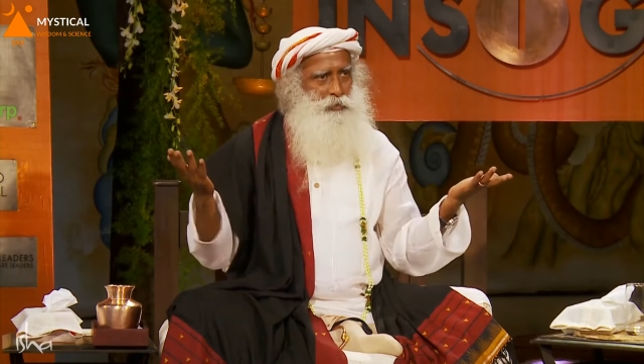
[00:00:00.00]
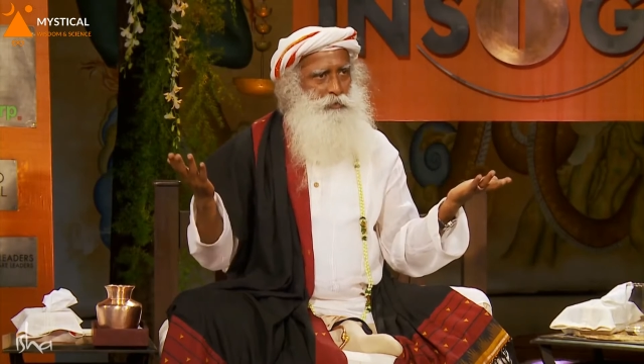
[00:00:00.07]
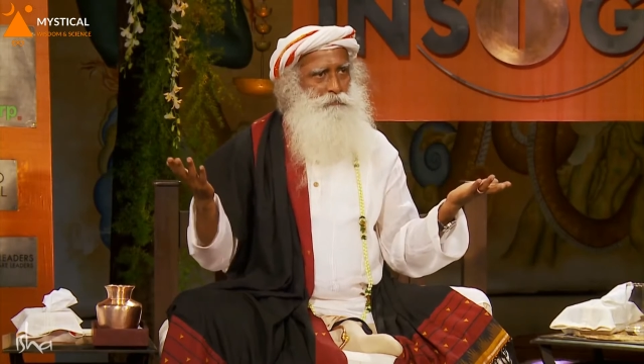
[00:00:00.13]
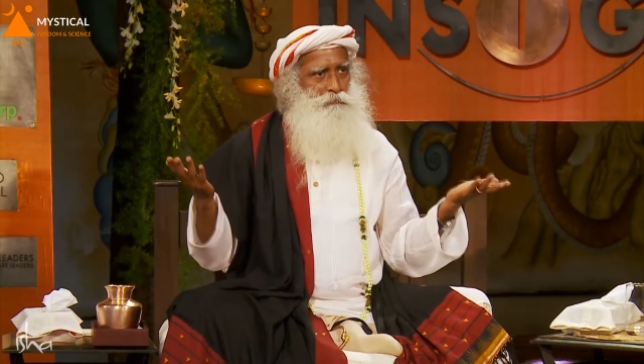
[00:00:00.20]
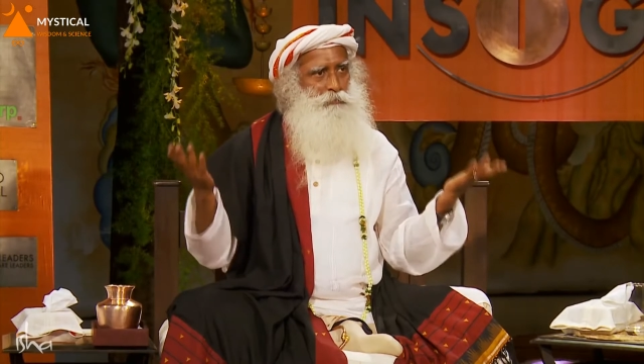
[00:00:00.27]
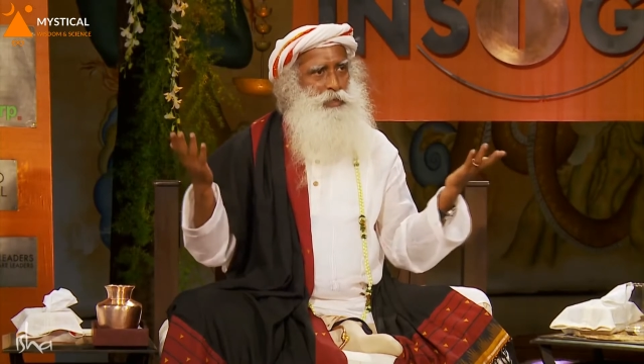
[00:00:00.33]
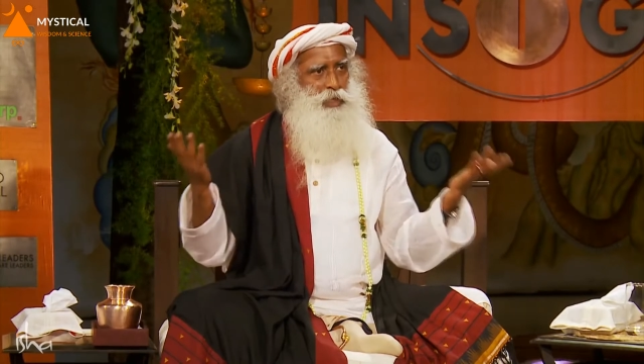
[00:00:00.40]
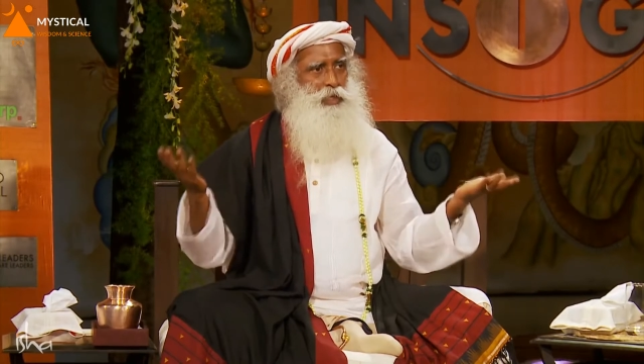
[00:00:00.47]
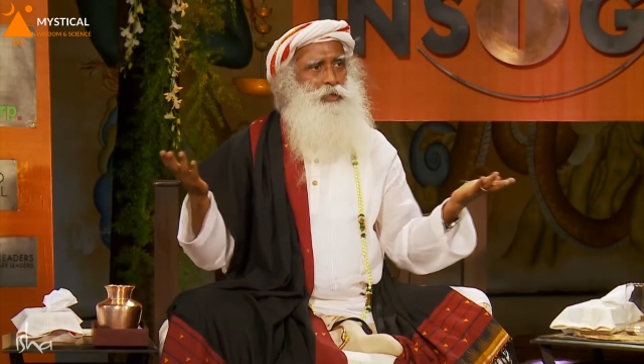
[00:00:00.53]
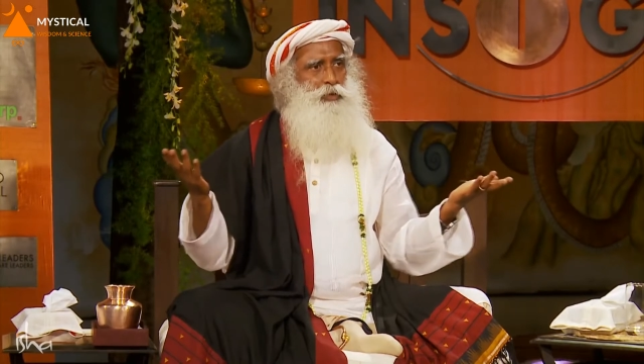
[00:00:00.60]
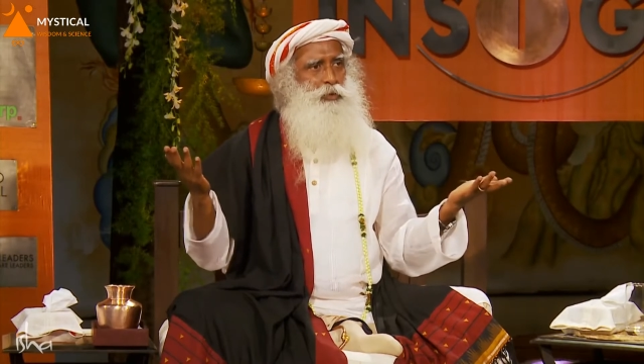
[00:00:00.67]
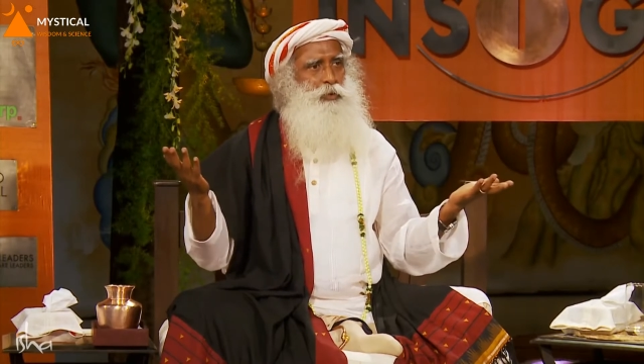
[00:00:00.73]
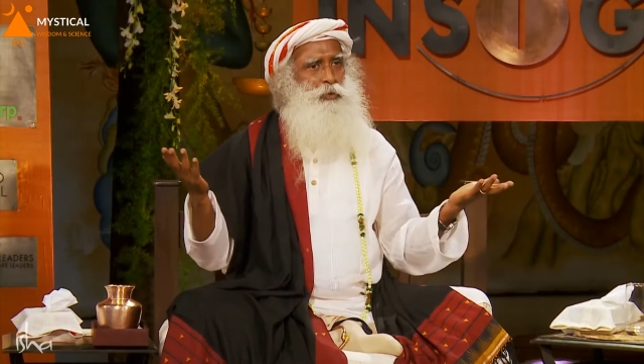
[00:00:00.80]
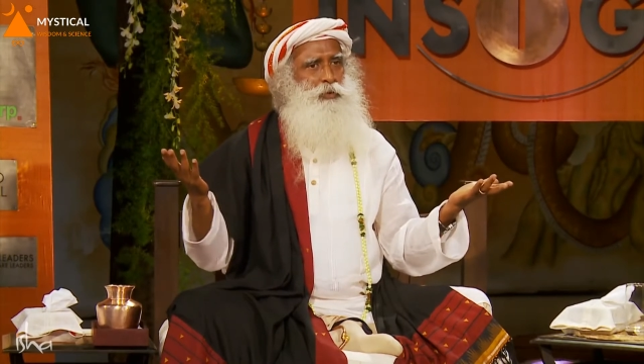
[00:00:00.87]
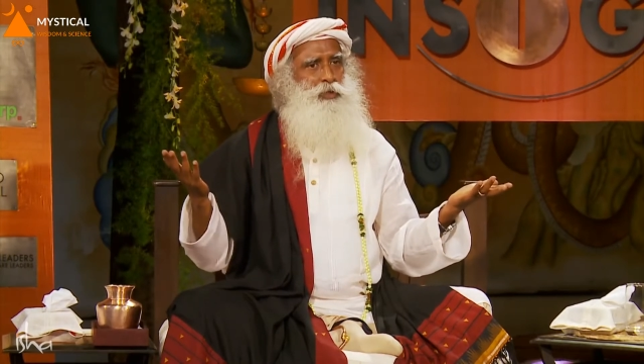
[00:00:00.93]
of black
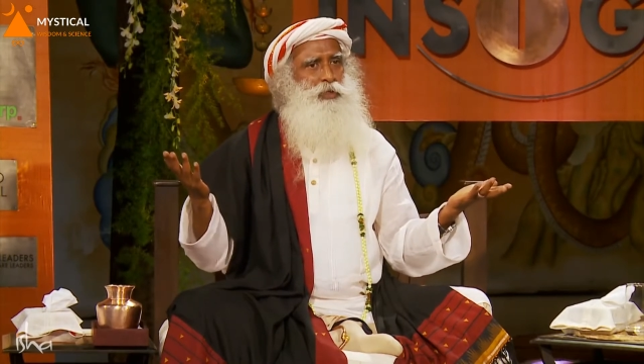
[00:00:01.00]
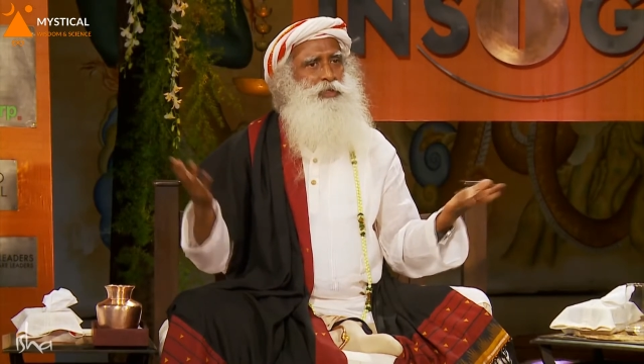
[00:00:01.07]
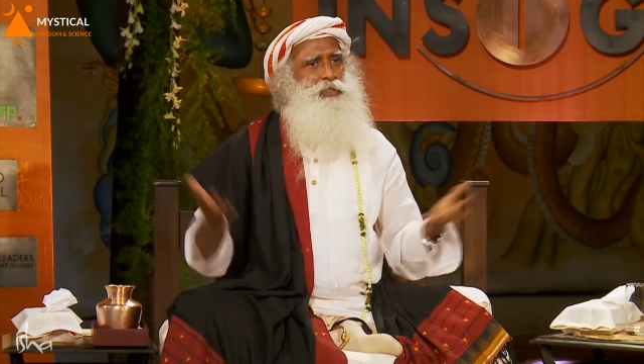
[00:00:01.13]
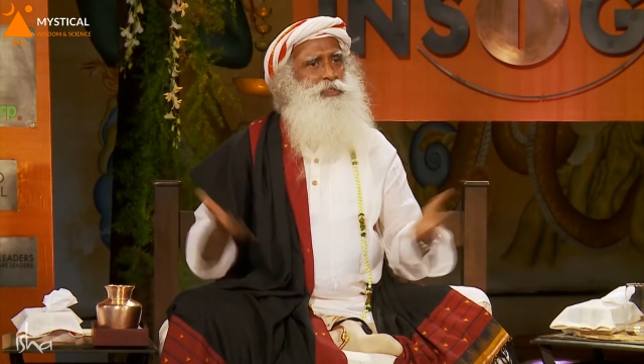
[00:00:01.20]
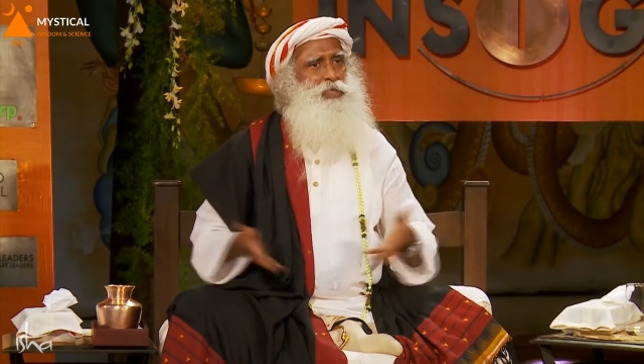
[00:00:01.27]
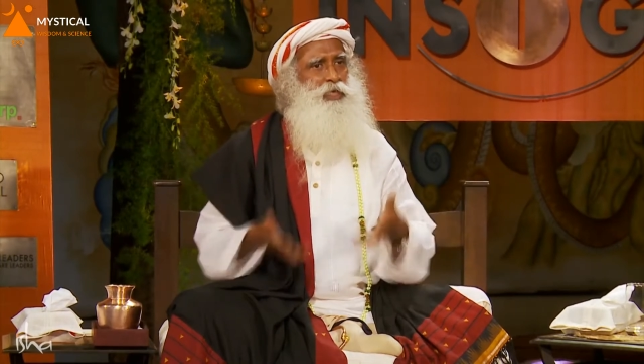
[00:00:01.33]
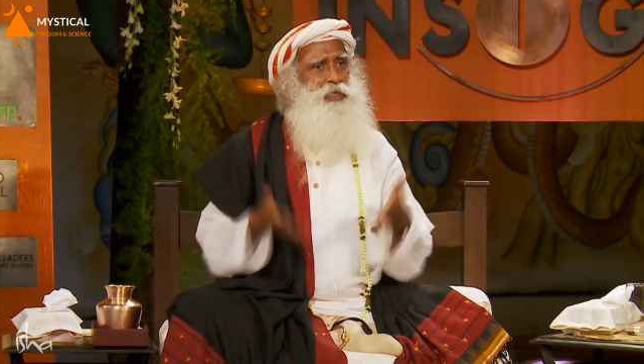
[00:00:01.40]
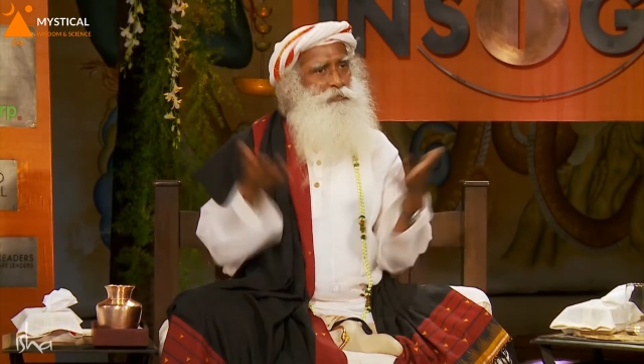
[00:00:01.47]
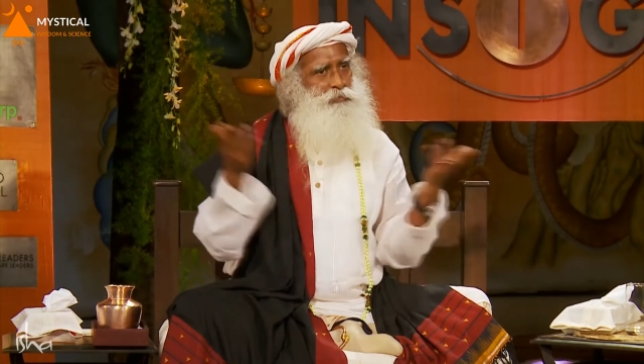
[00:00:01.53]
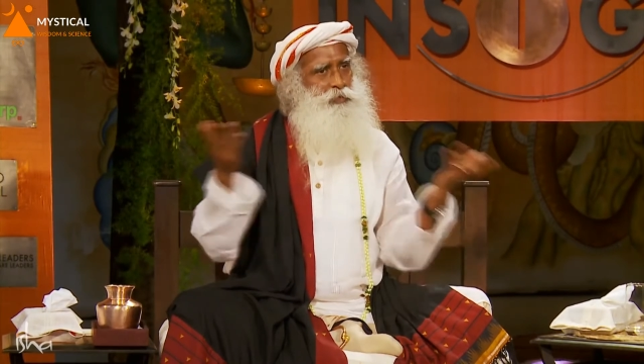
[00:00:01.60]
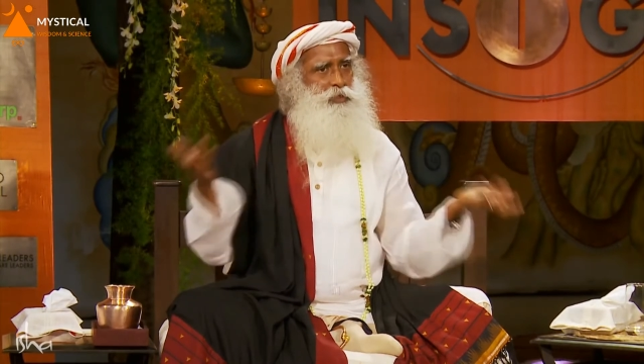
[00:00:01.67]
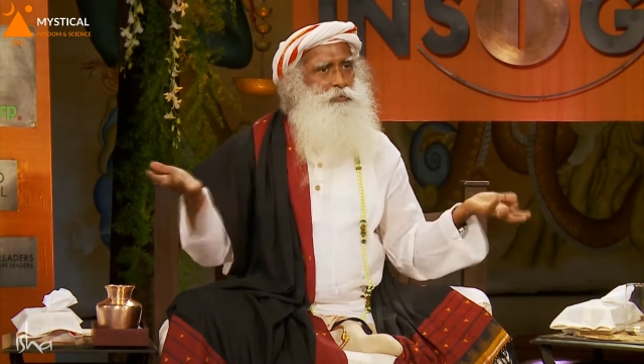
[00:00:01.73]
hole in the scientific